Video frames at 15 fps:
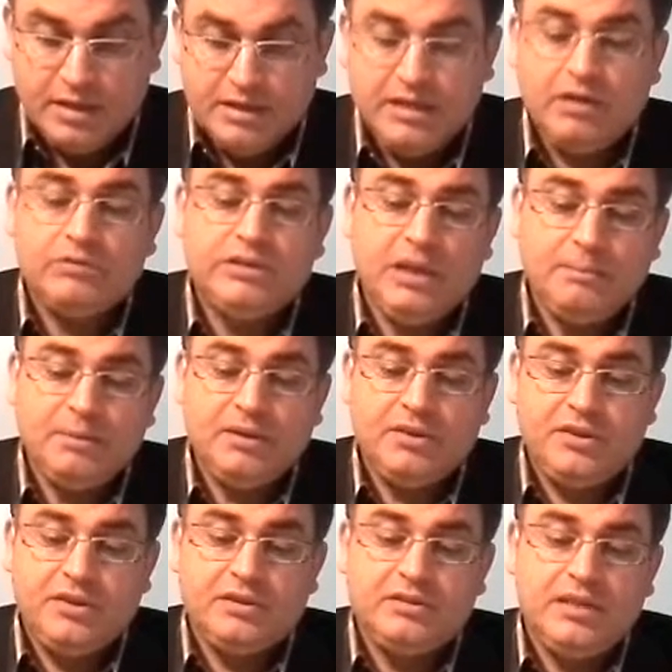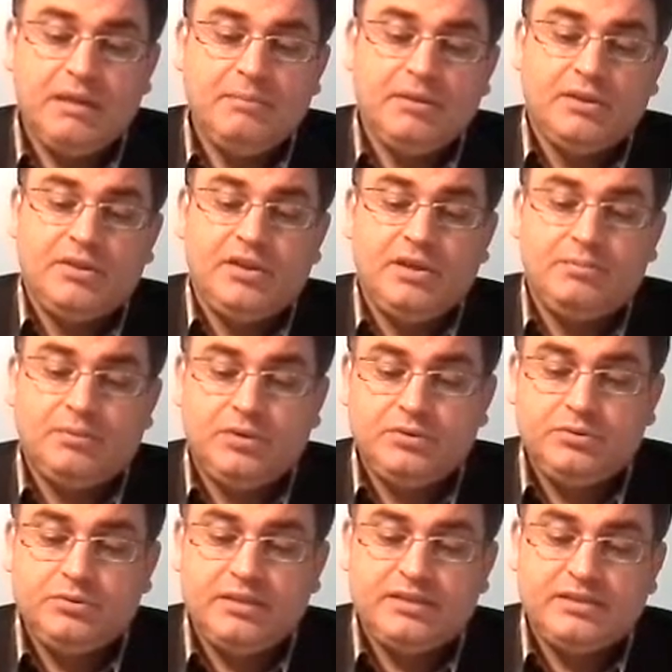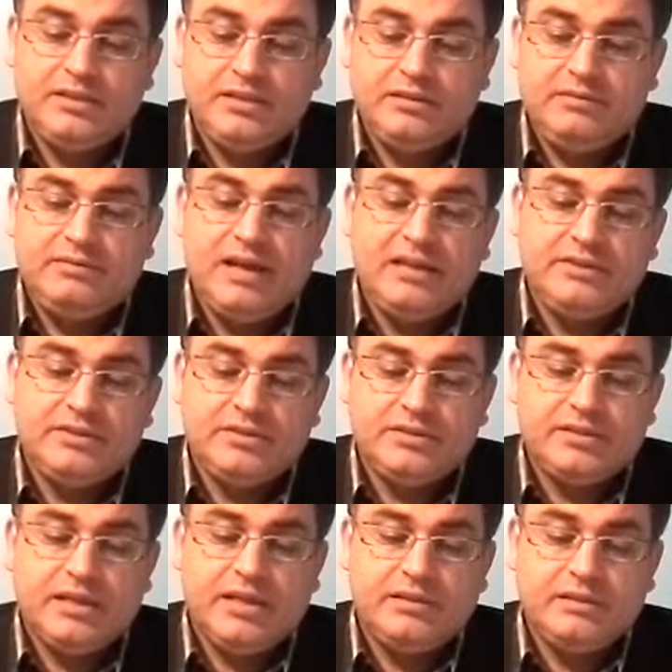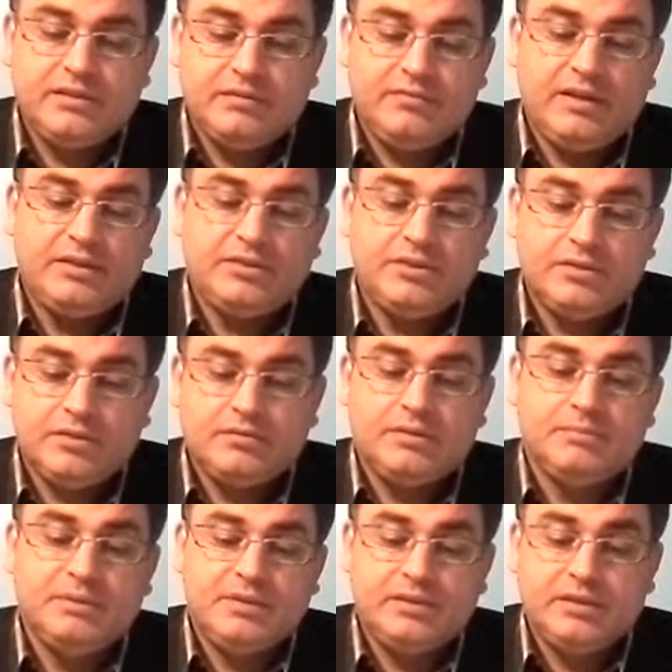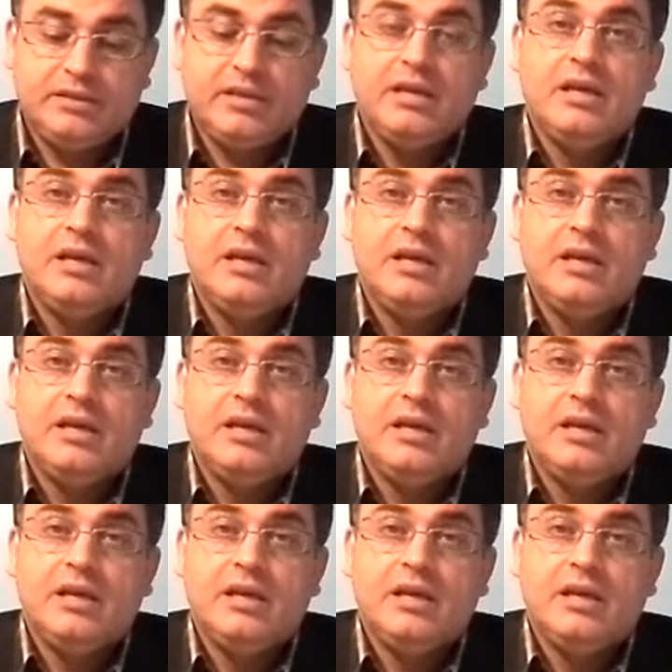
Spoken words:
Now, table 3.2 lists the advantages and disadvantages of symmetric